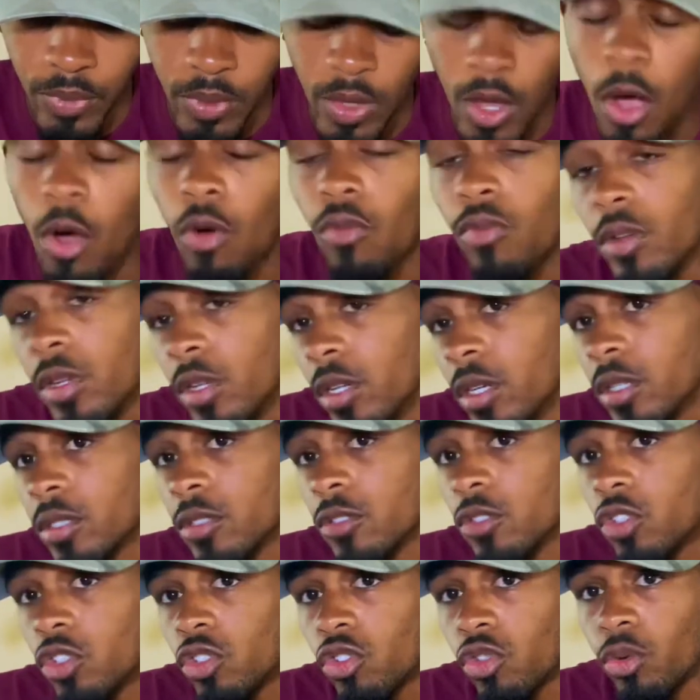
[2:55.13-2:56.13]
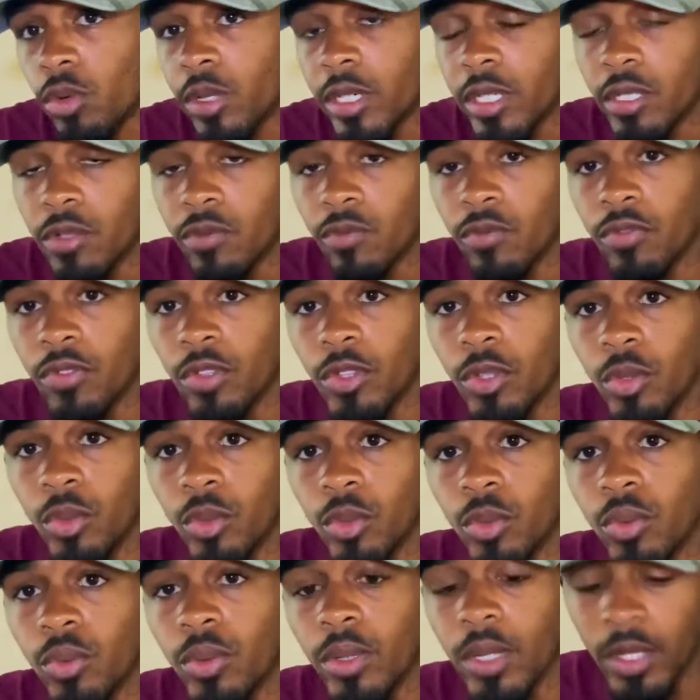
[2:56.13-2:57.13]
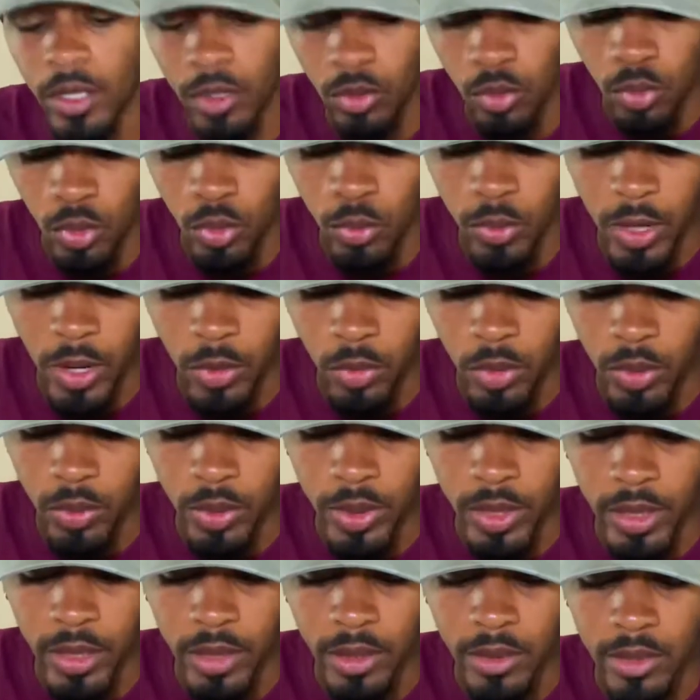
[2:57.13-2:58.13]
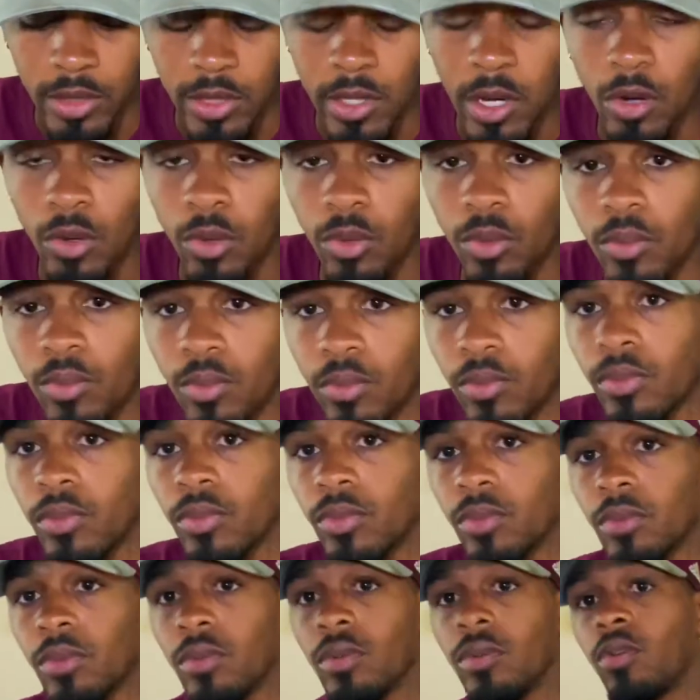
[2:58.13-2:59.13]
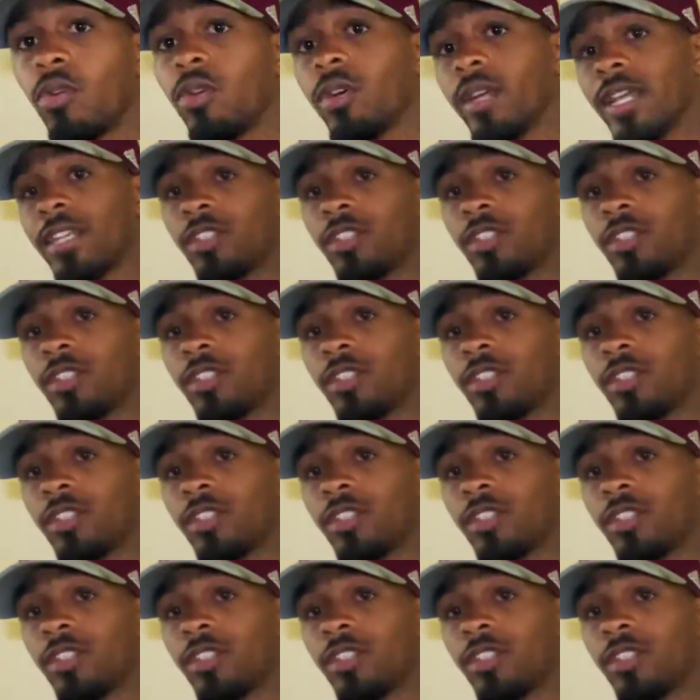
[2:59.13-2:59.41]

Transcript: overlooked the street view in the room that we were in. So on that